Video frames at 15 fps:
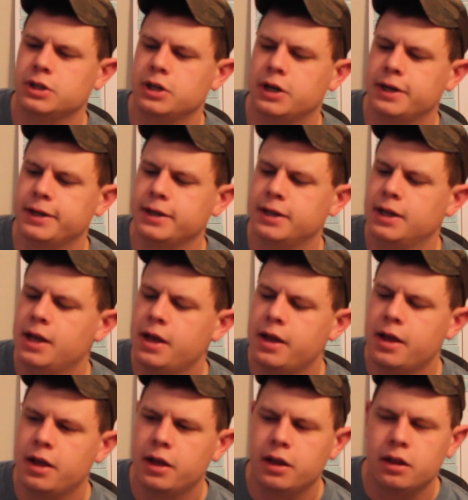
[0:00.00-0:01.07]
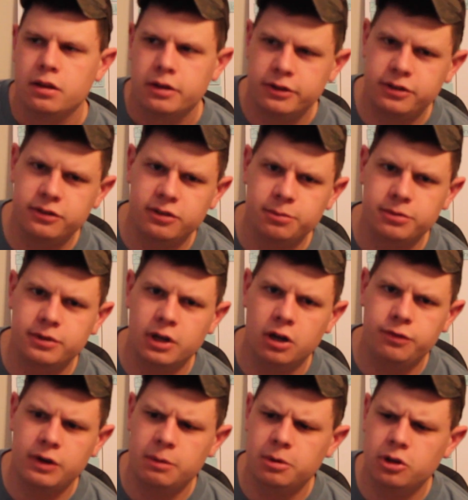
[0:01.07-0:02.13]
Alright, this is some
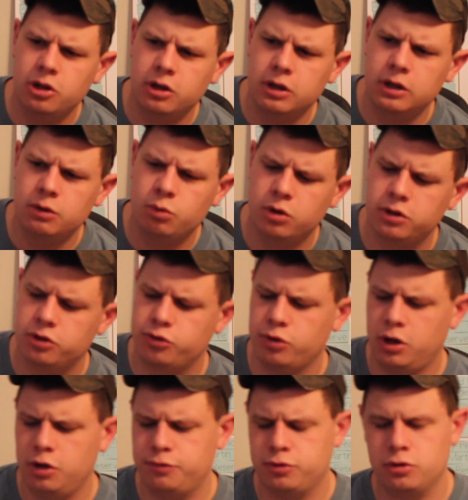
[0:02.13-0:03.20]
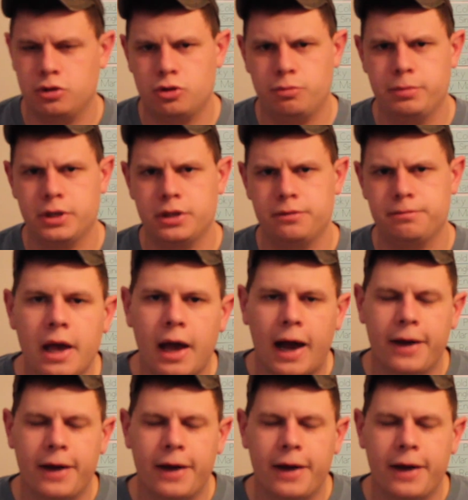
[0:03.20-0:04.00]
stuff I've been looking at wanting to try for a little bit.